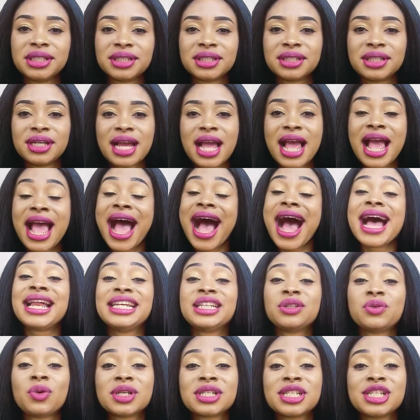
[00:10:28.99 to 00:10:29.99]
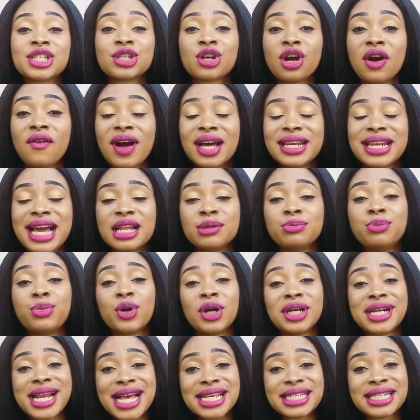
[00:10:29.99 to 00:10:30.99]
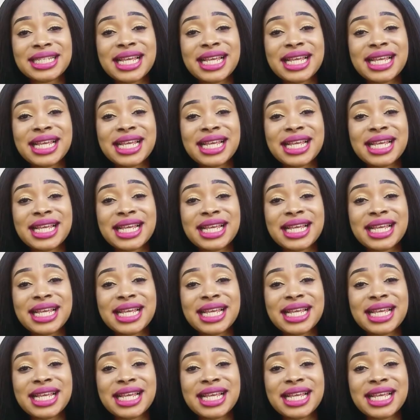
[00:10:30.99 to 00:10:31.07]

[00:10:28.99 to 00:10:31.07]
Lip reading: And it was discovered that brother's